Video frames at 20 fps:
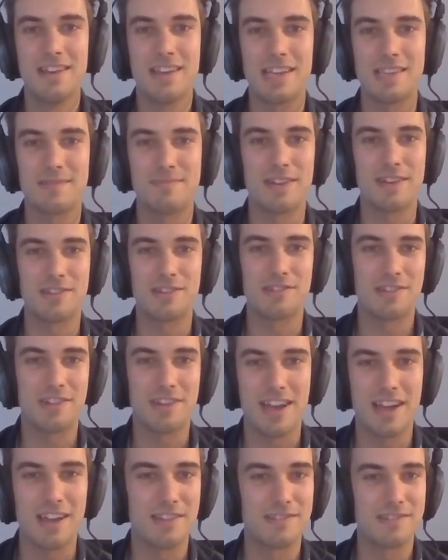As much as you
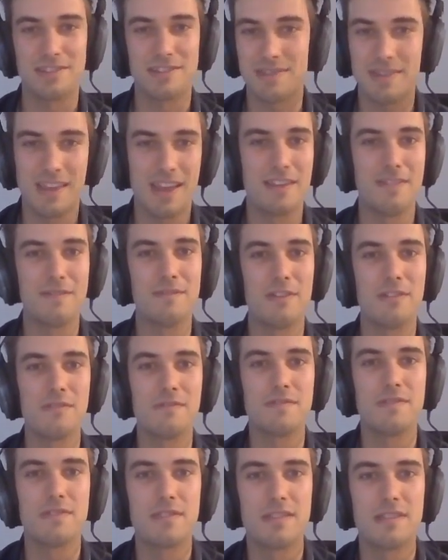can, just get
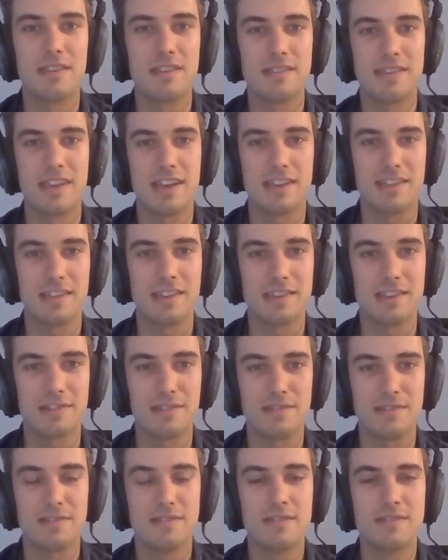involved and take things on.